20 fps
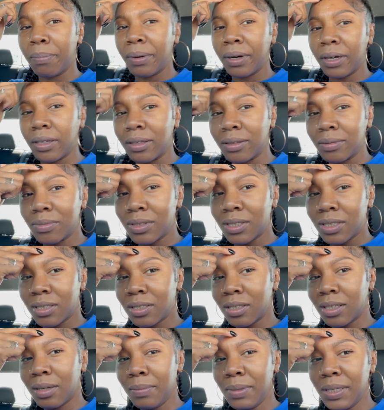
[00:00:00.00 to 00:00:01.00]
bumps
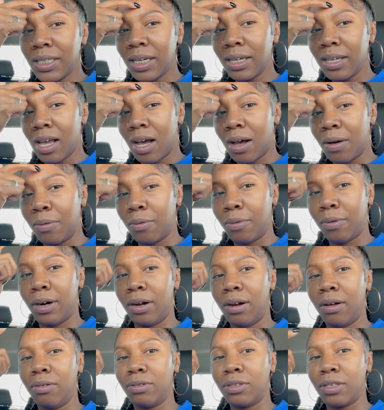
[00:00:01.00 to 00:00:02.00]
let me tell you how what
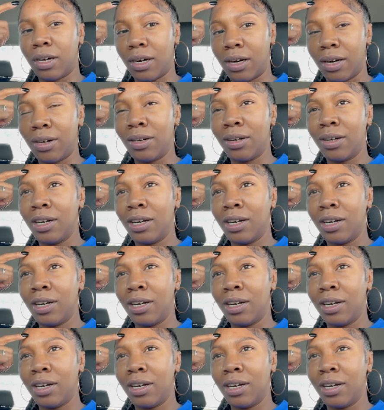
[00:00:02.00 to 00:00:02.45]
those are